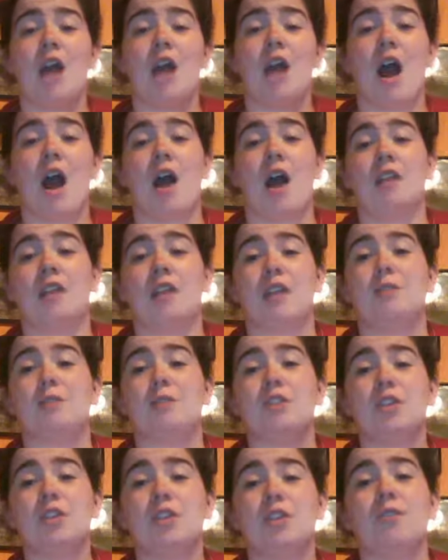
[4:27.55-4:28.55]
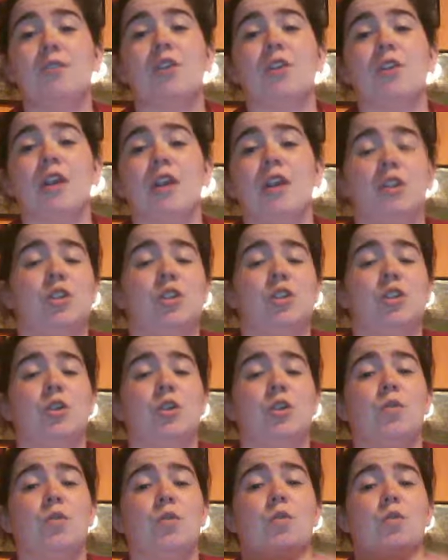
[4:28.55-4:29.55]
especially if you're
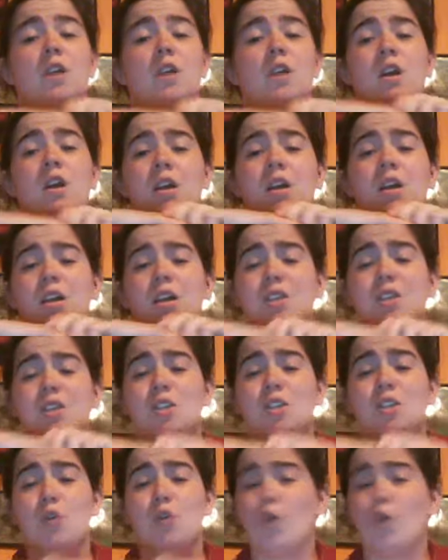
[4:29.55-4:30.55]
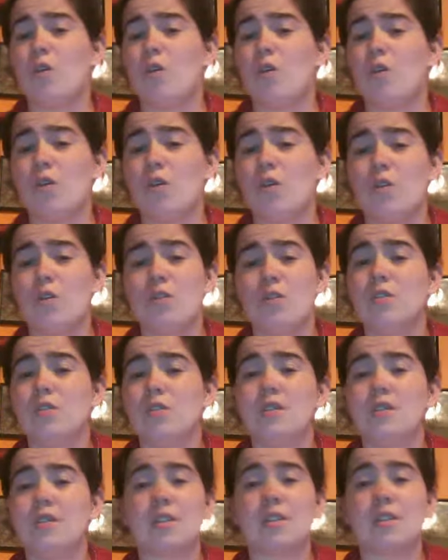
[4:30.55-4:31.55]
into historical
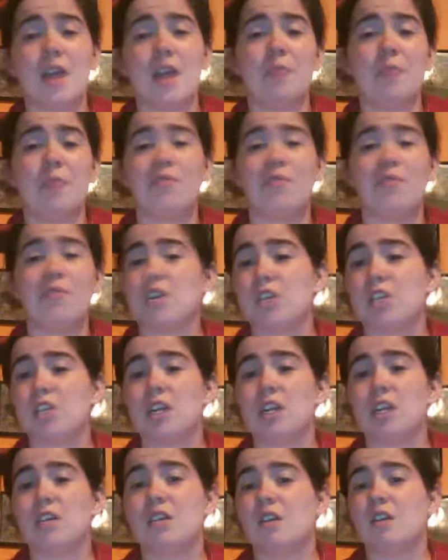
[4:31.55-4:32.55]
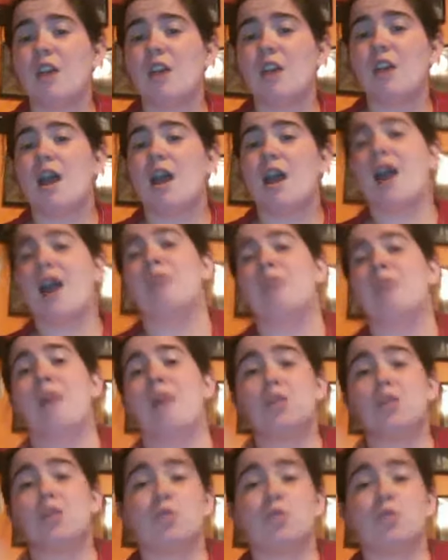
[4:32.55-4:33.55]
type fiction and
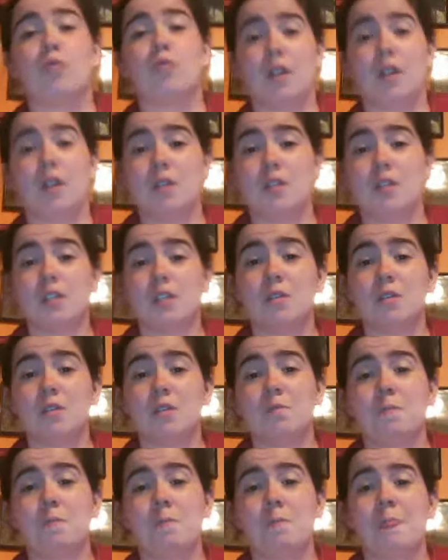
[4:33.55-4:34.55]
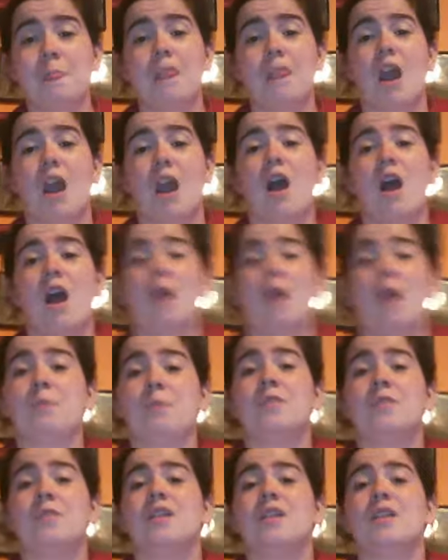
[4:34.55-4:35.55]
magical realism.
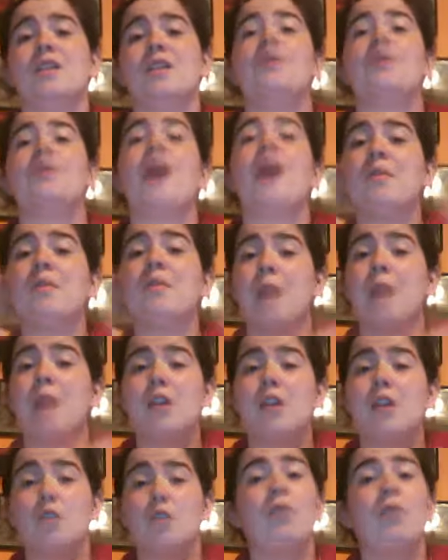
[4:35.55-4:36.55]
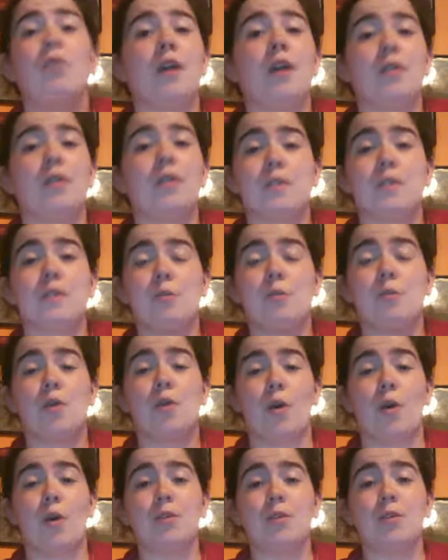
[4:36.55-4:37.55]
Definitely had the magical realism
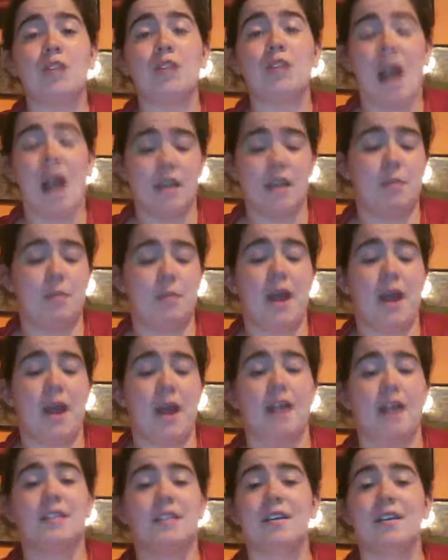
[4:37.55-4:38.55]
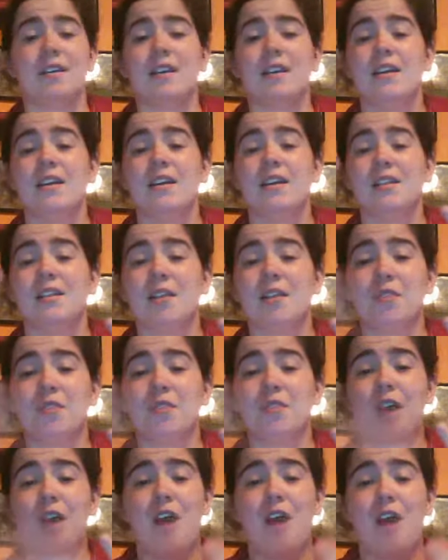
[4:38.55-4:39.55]
ghost aspect. Definitely
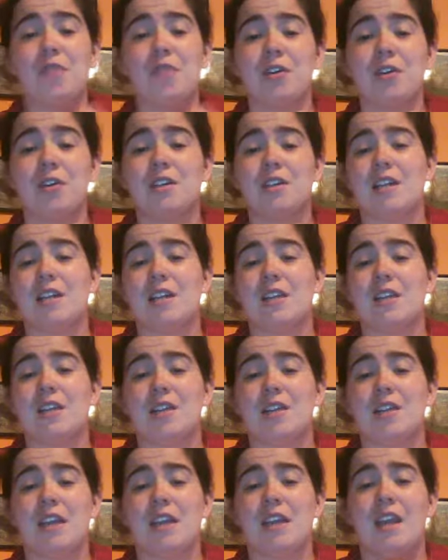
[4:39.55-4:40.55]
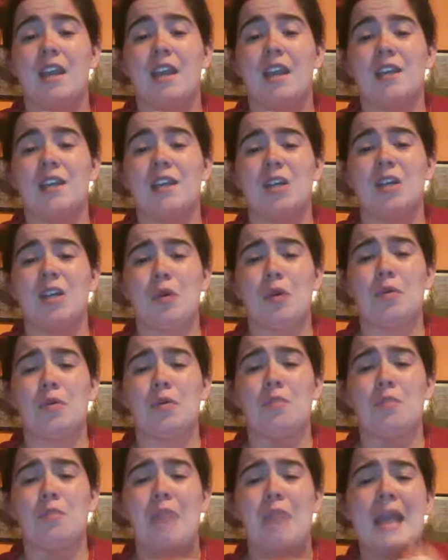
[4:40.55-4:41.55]
covered the, you know,
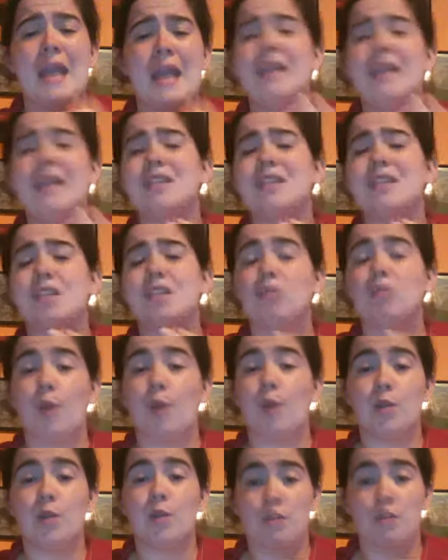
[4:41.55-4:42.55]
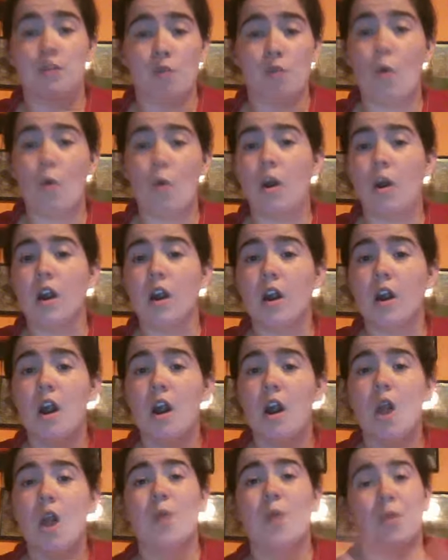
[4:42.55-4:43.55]
the pains and throes of war
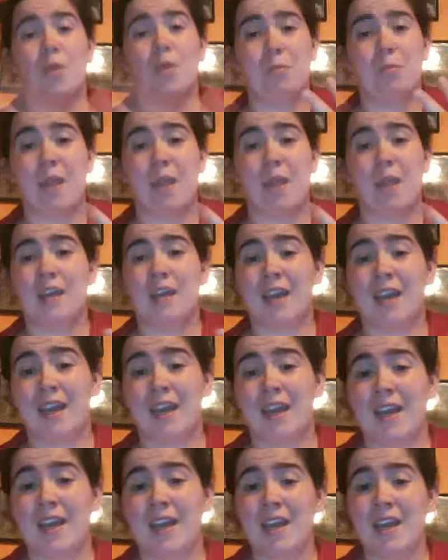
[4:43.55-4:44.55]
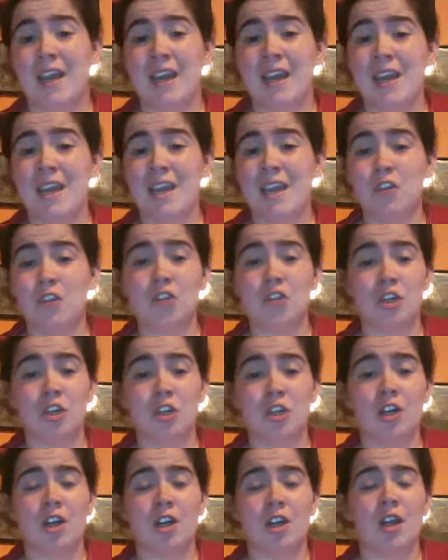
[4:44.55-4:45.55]
with men getting
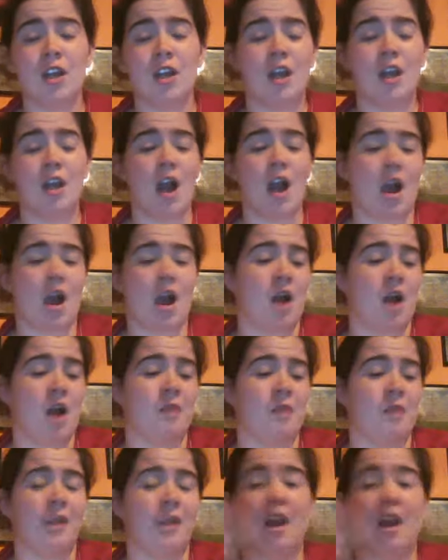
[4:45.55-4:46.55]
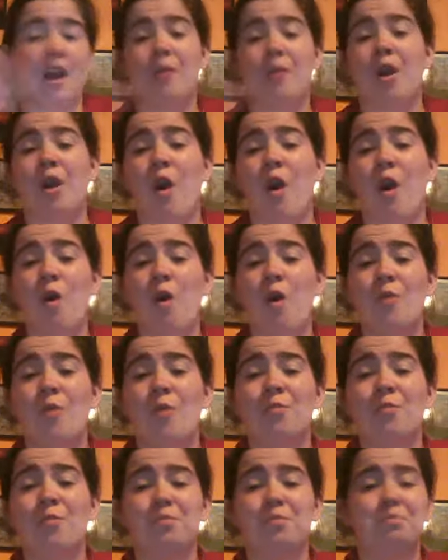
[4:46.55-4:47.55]
injured, and coming
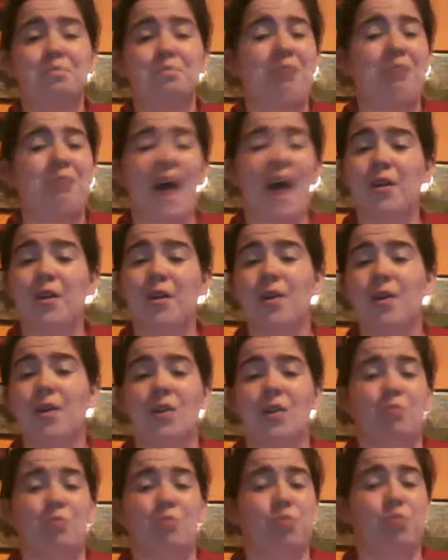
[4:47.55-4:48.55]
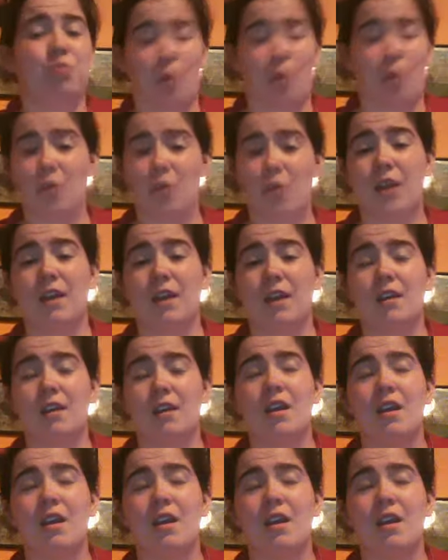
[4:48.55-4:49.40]
home battered and broken.